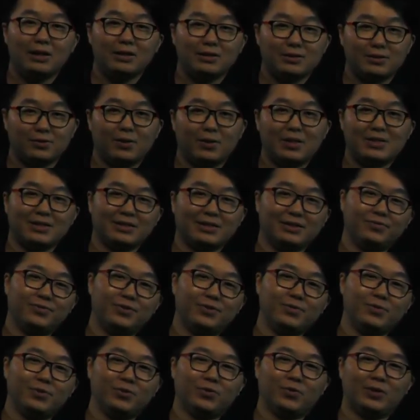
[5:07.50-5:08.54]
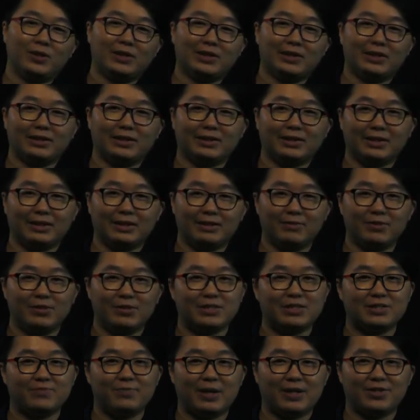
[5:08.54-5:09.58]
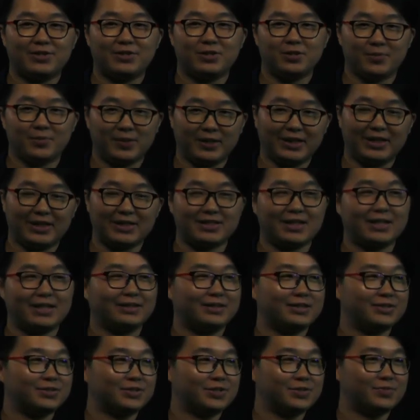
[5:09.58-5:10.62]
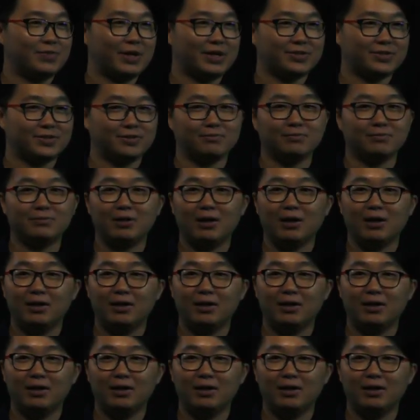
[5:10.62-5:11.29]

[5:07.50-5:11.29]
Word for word: So what's the difference between an emission spectrum and an excitation spectrum?